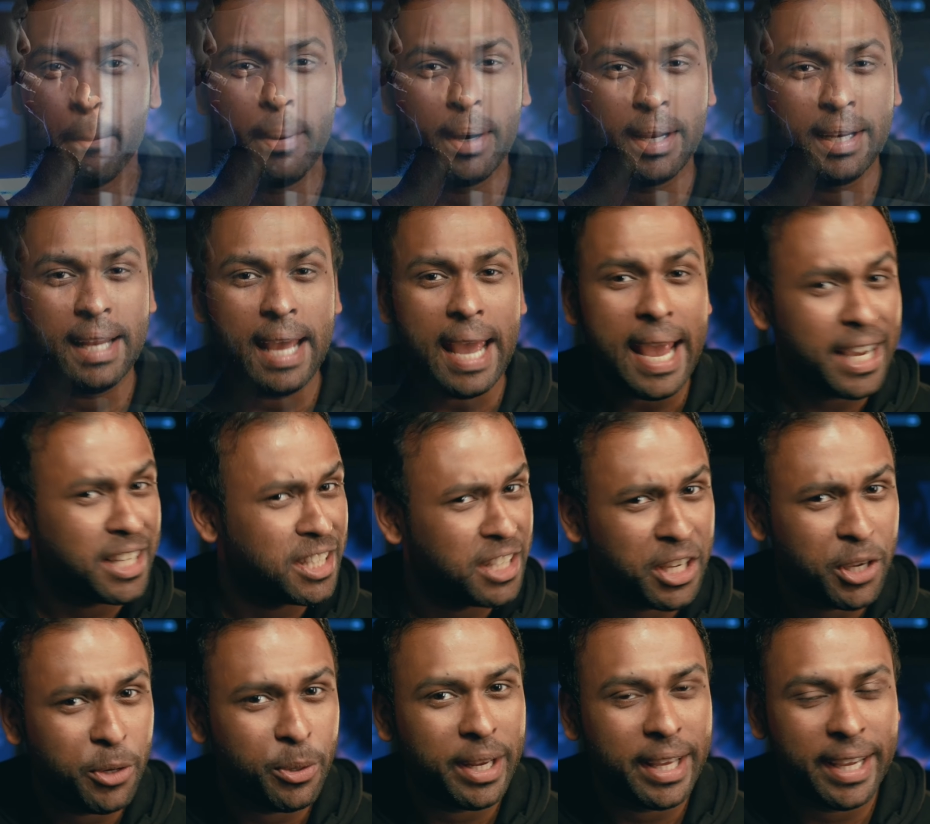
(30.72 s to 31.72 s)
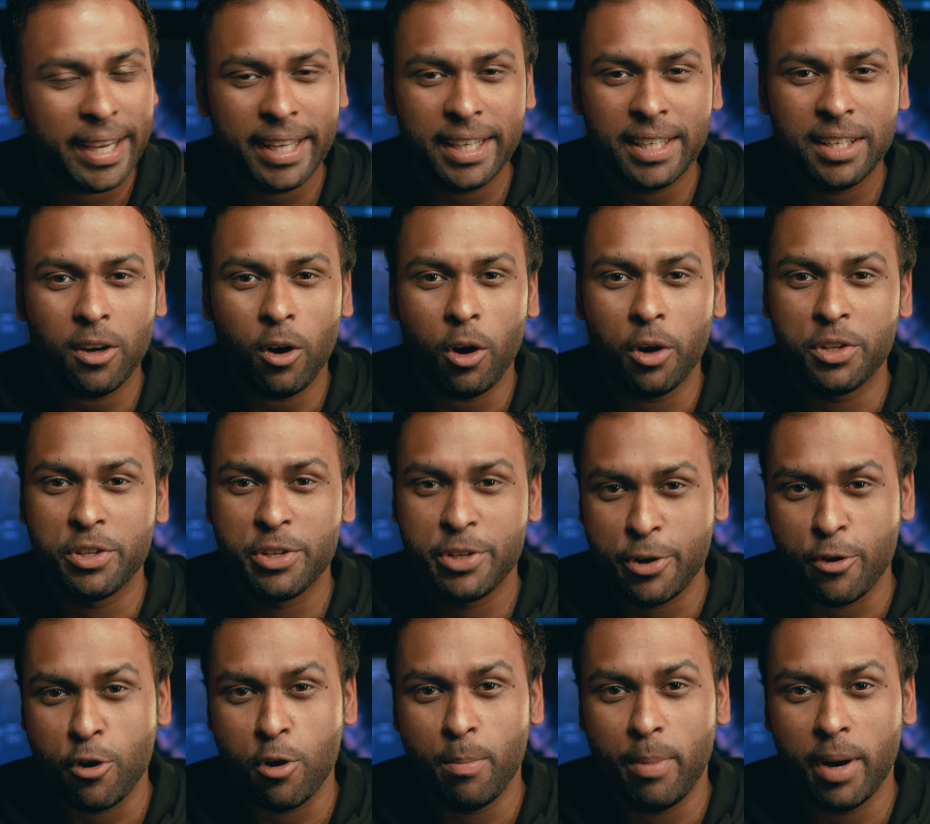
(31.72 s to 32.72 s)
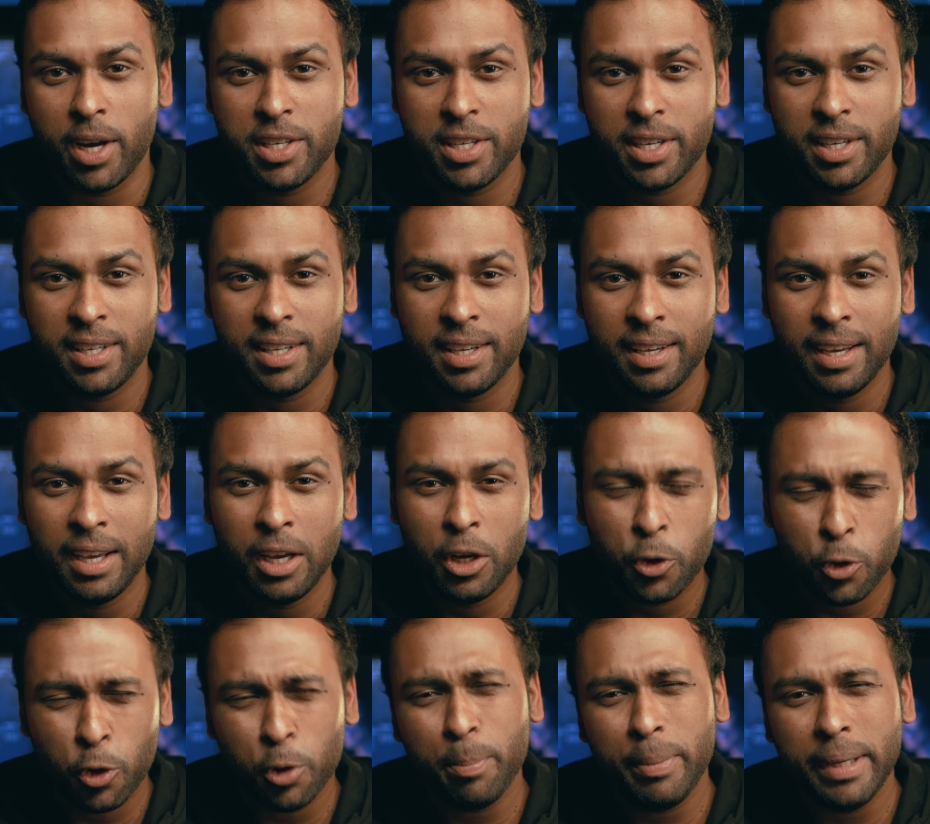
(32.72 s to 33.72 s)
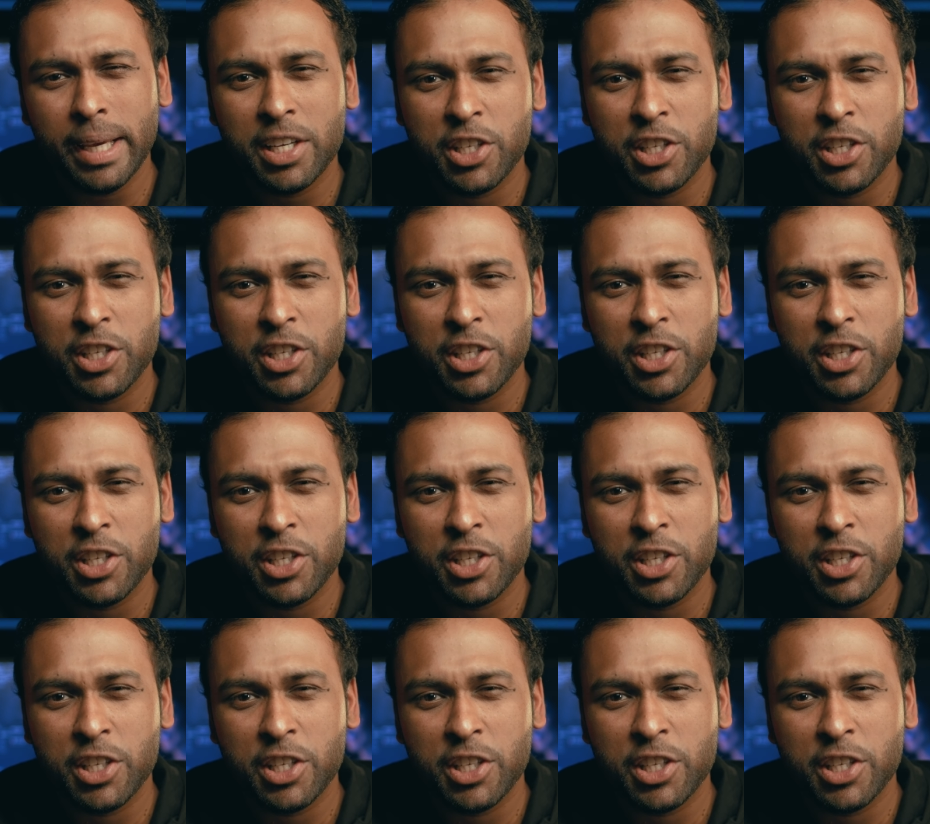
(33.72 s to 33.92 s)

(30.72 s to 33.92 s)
but executing it on zero budget could be a